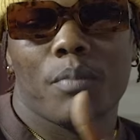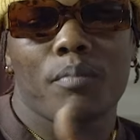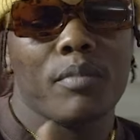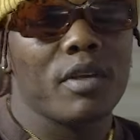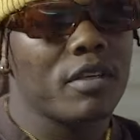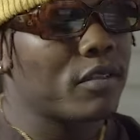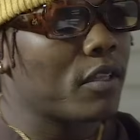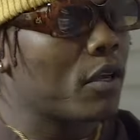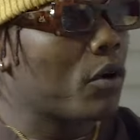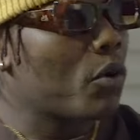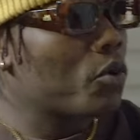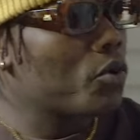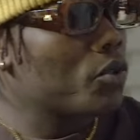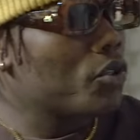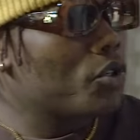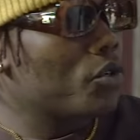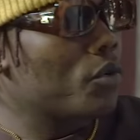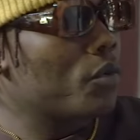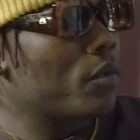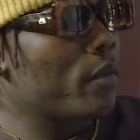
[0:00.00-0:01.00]
we miss the
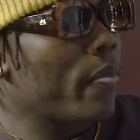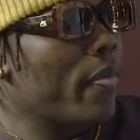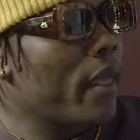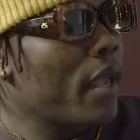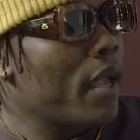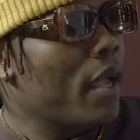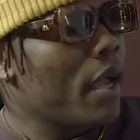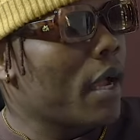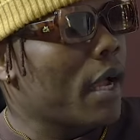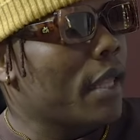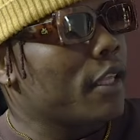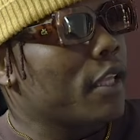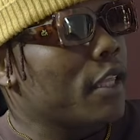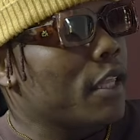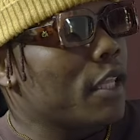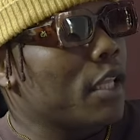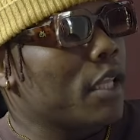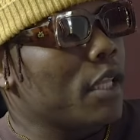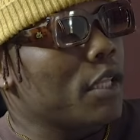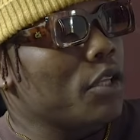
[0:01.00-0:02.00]
old you. And
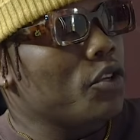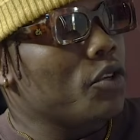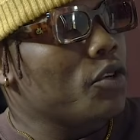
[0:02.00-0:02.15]
then